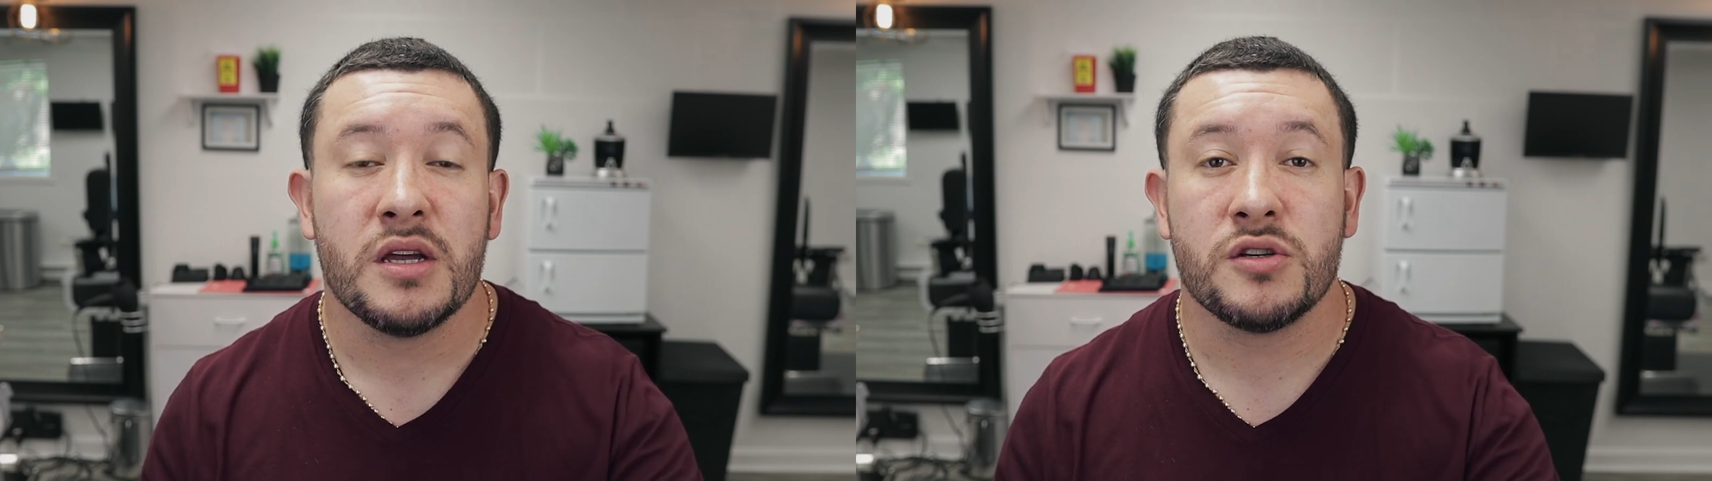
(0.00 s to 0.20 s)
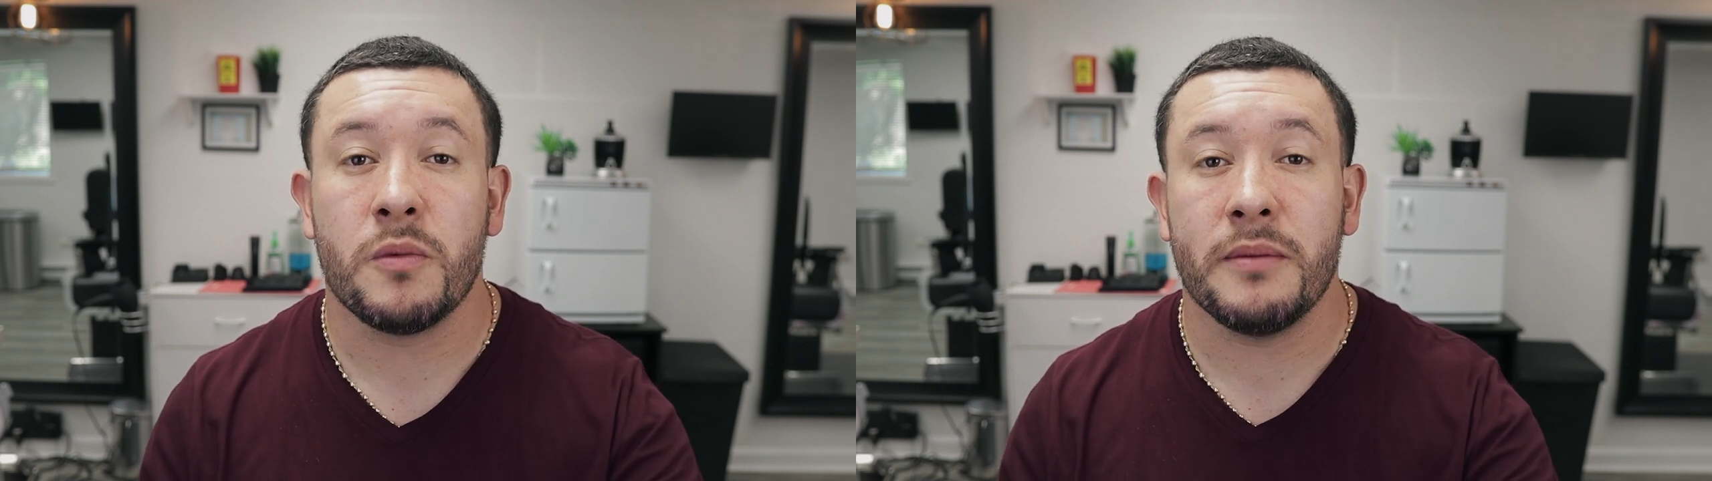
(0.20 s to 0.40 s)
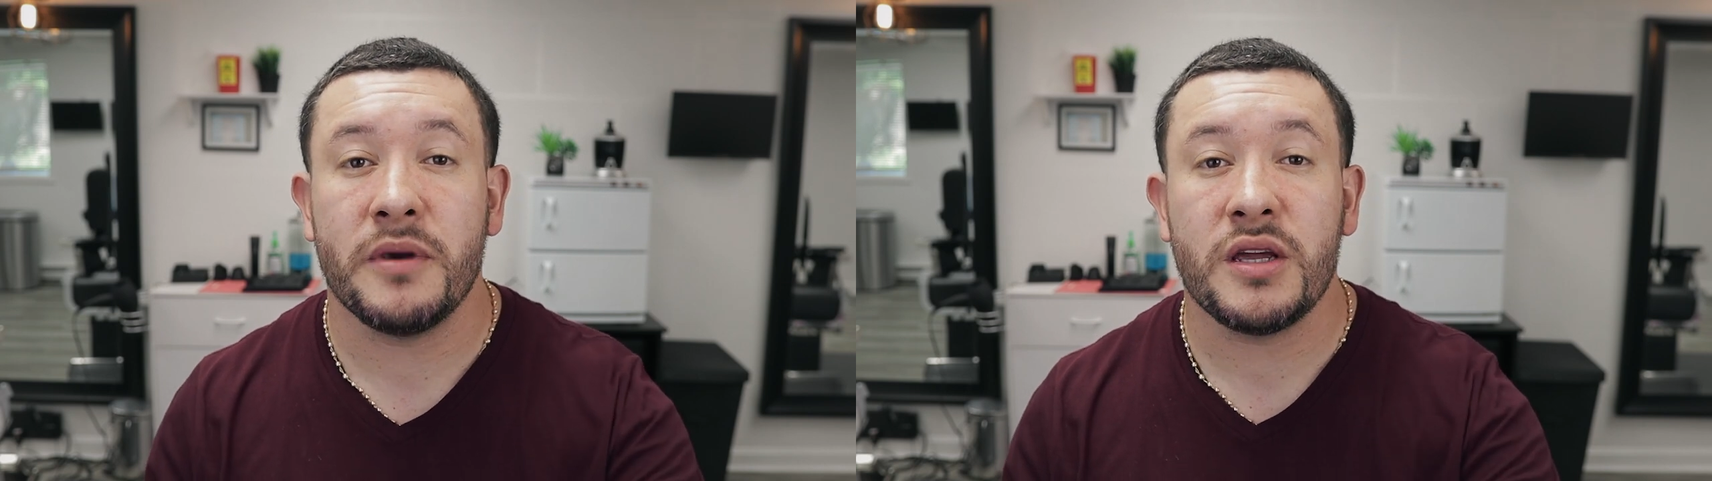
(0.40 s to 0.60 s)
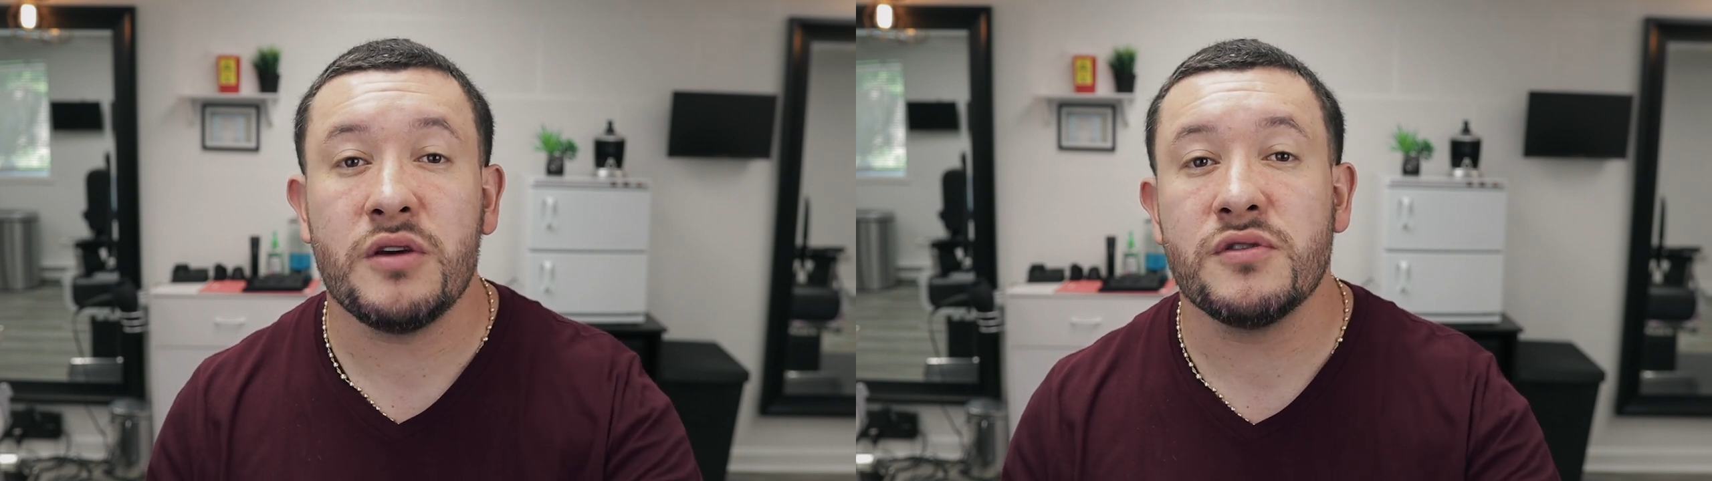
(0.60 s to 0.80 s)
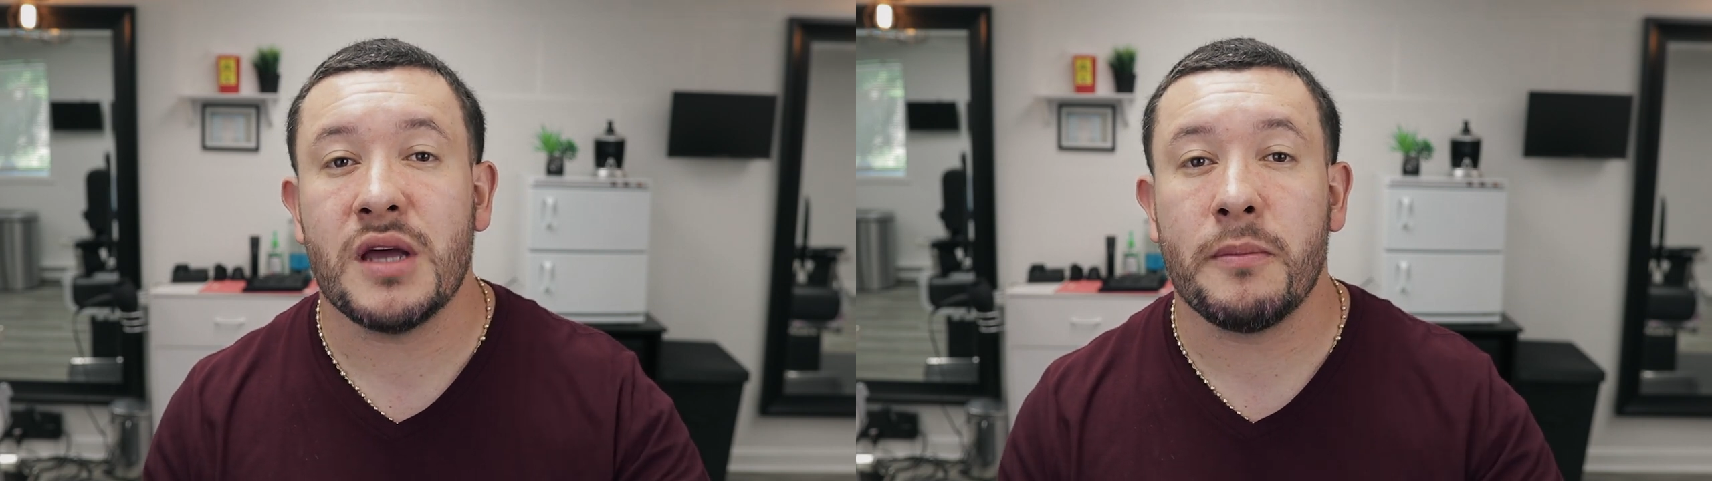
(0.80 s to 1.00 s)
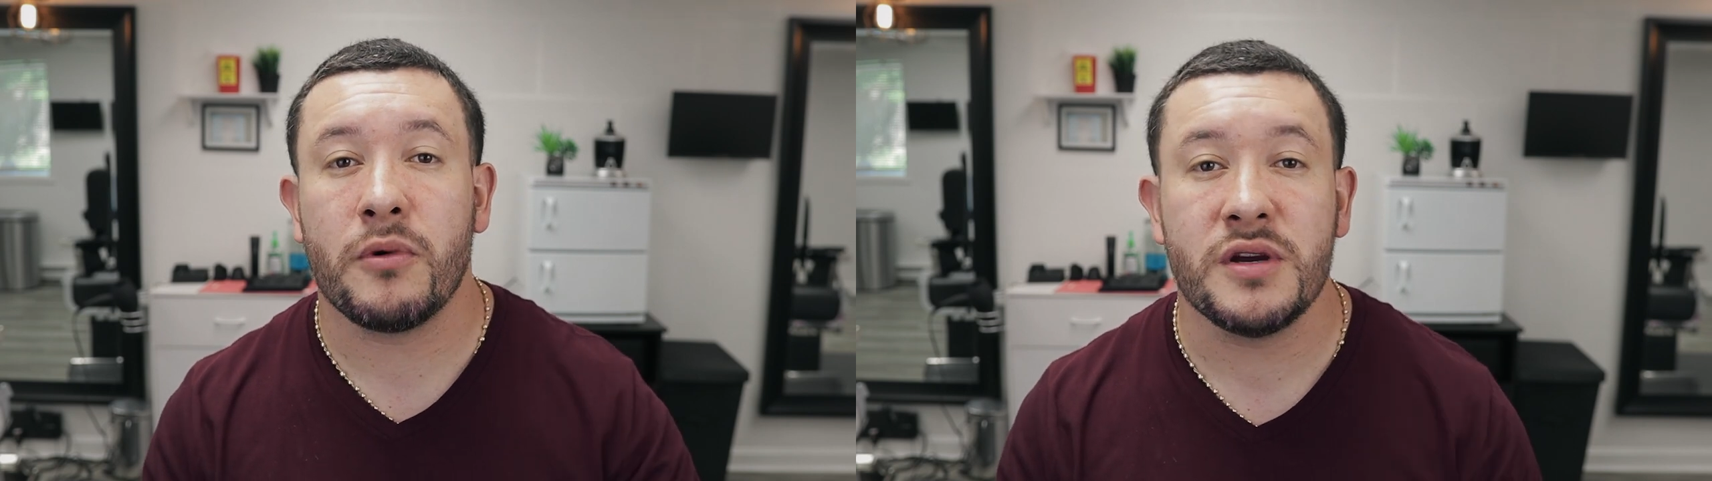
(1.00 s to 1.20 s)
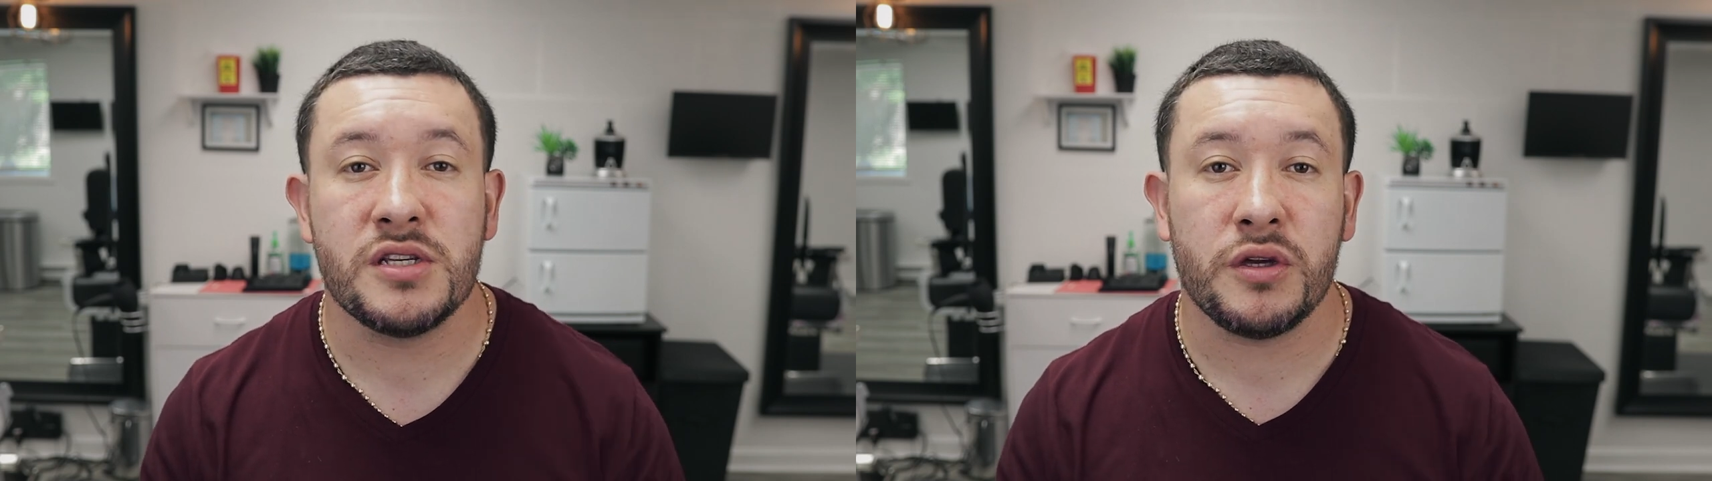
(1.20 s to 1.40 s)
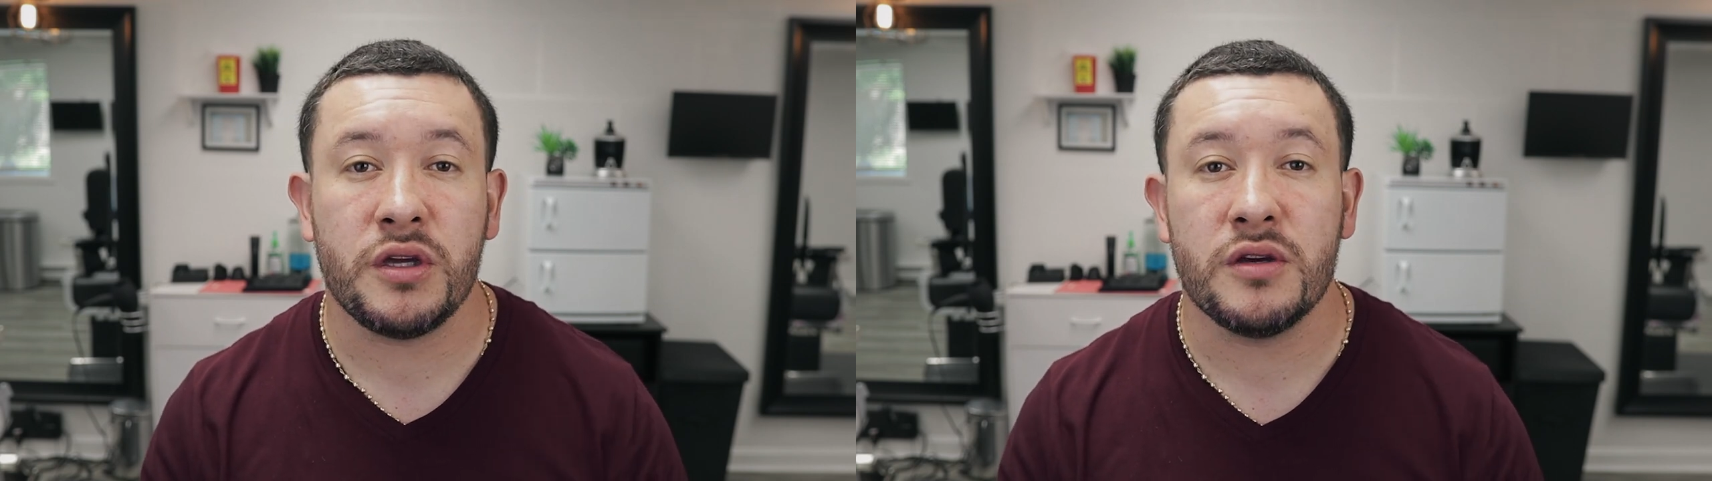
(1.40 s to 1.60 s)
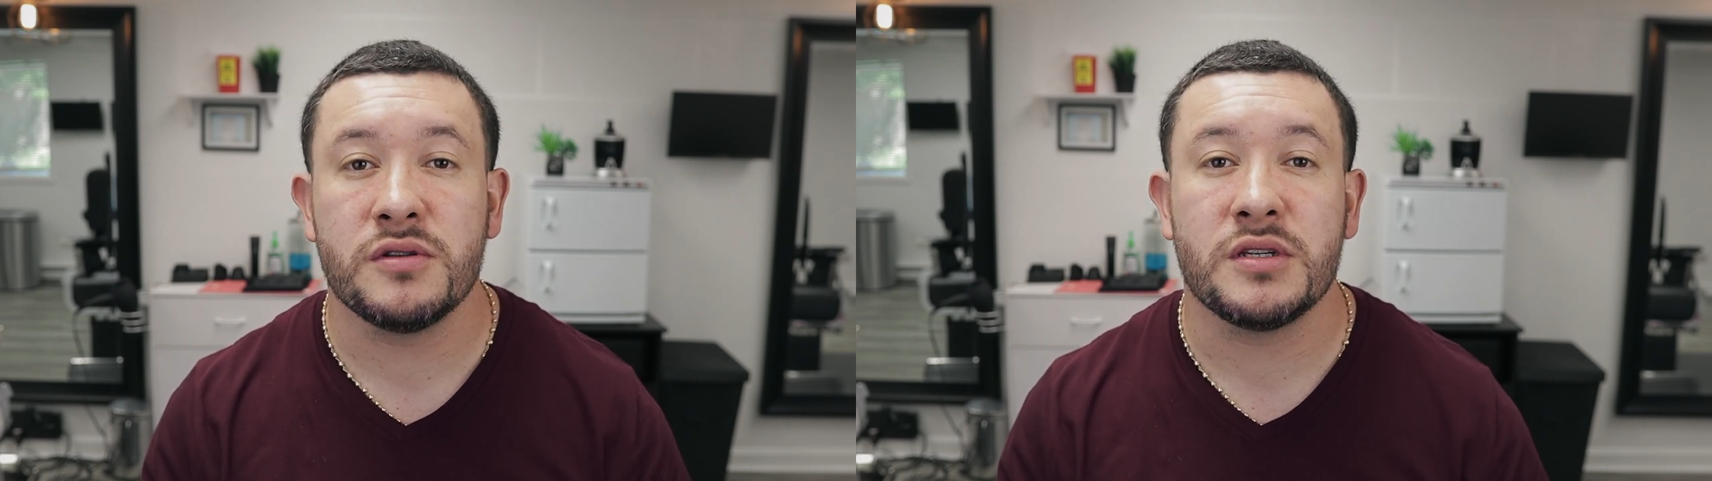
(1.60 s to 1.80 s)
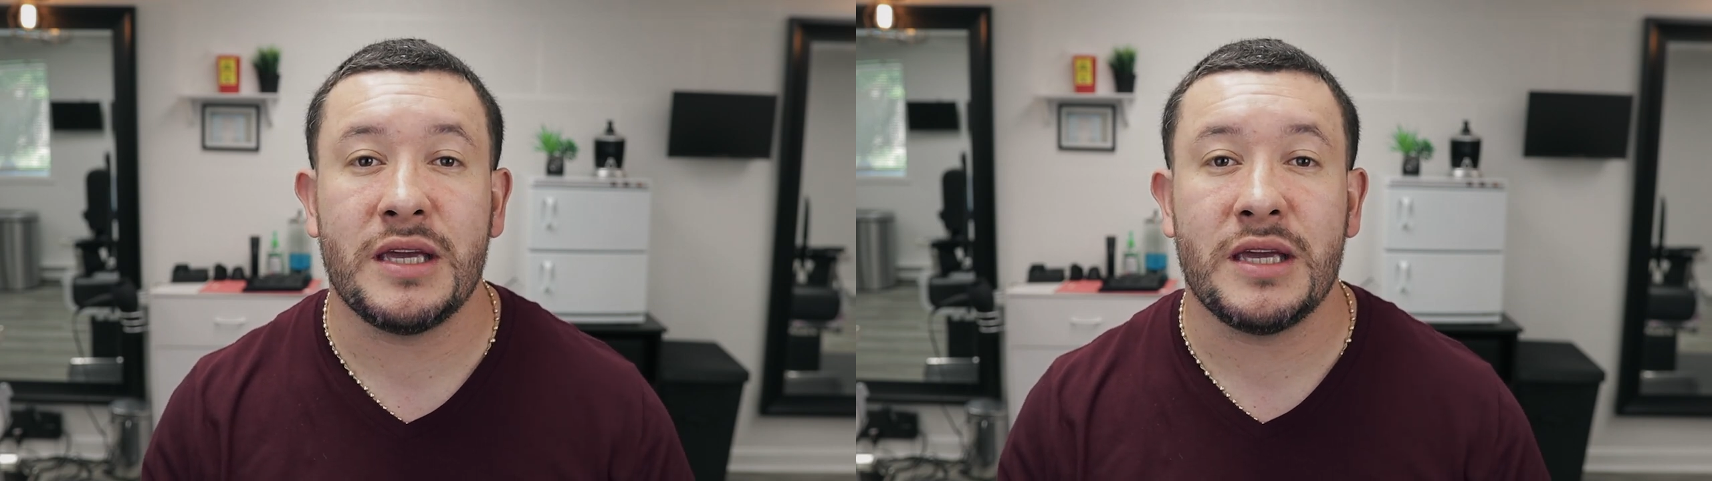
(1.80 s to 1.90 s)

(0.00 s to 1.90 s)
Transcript: So what I'm going to use